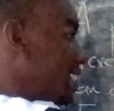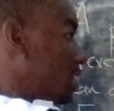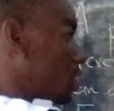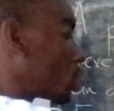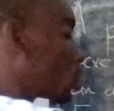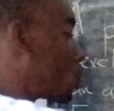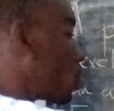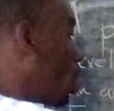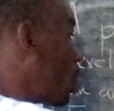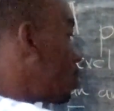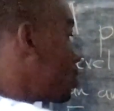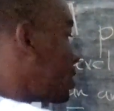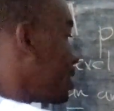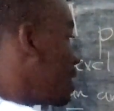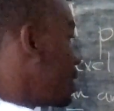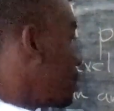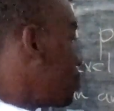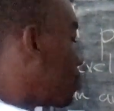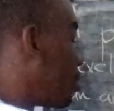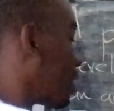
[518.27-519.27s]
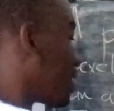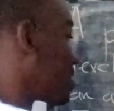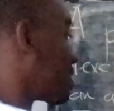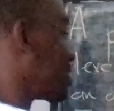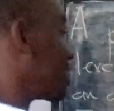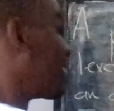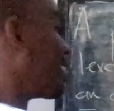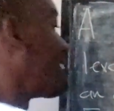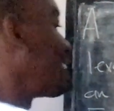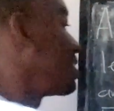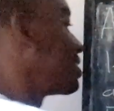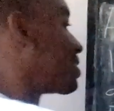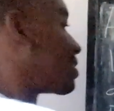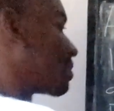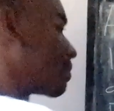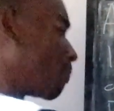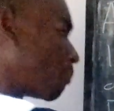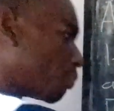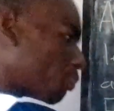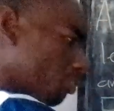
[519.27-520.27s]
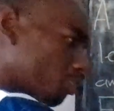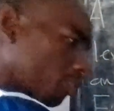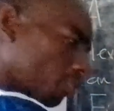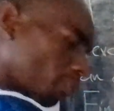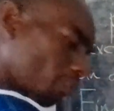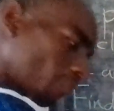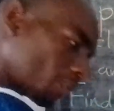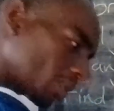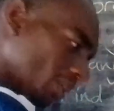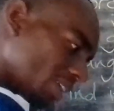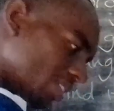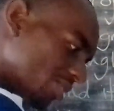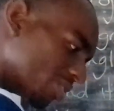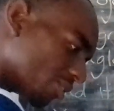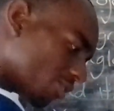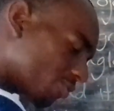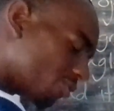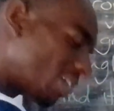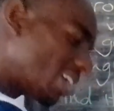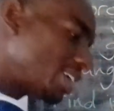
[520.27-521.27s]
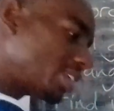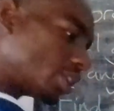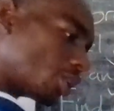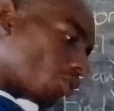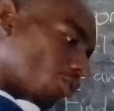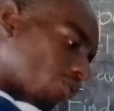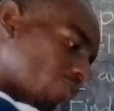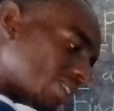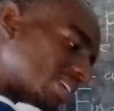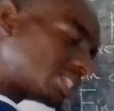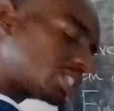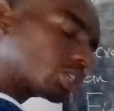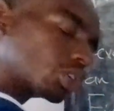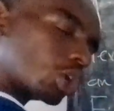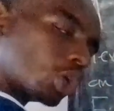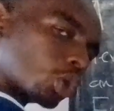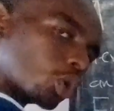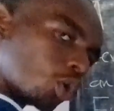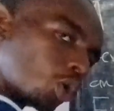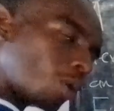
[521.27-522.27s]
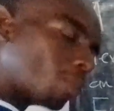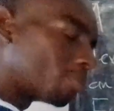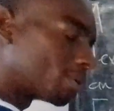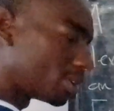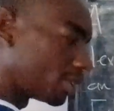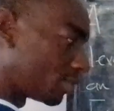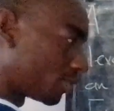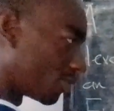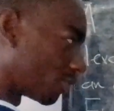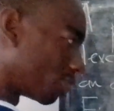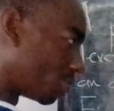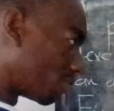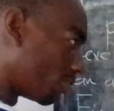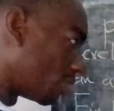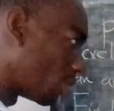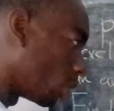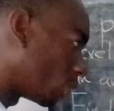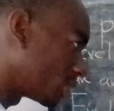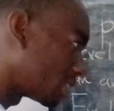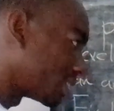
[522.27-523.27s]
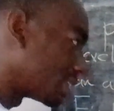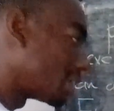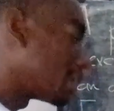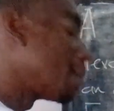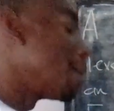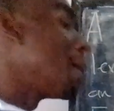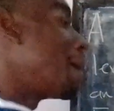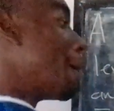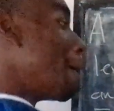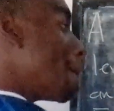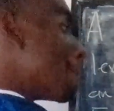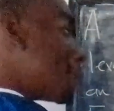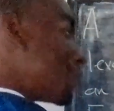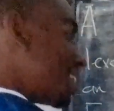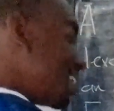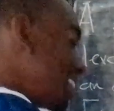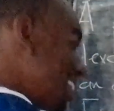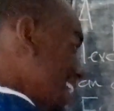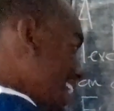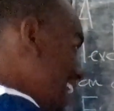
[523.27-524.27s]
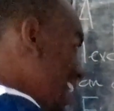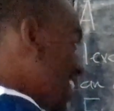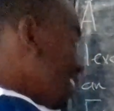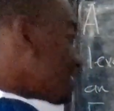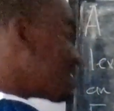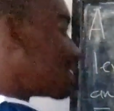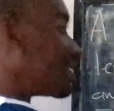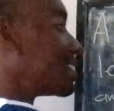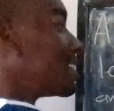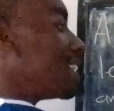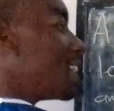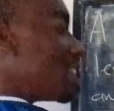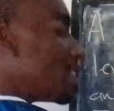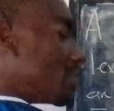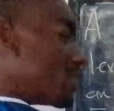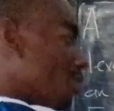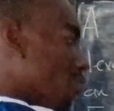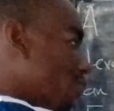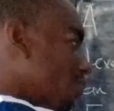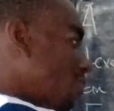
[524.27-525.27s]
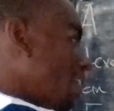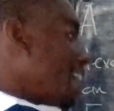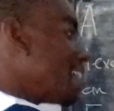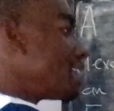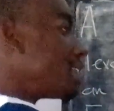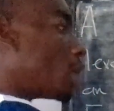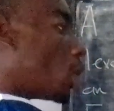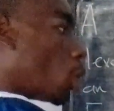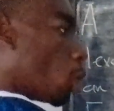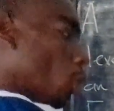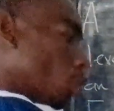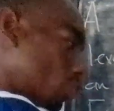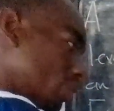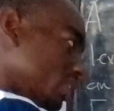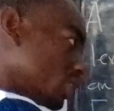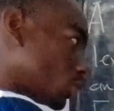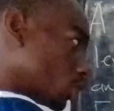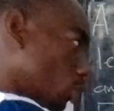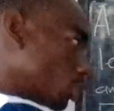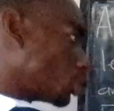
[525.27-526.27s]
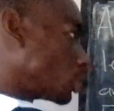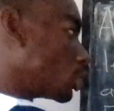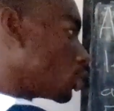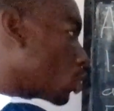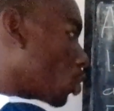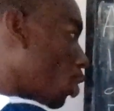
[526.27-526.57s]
at ground impact. That is the final vertical component of the velocity plus the final horizontal